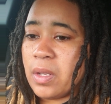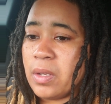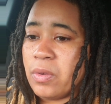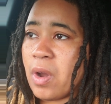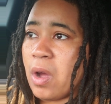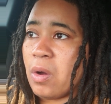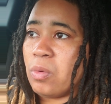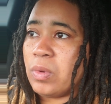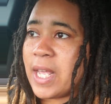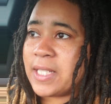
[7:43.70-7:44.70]
you
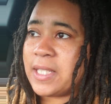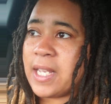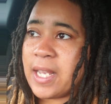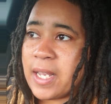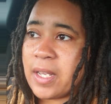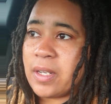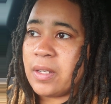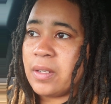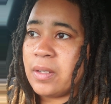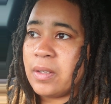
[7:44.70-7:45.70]
know, less than
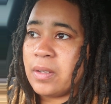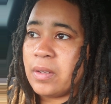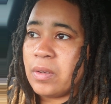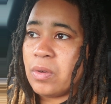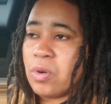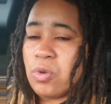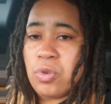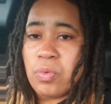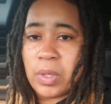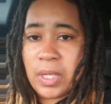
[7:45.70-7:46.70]
who
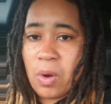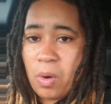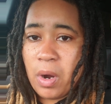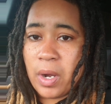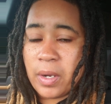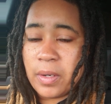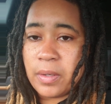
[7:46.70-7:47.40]
you really are.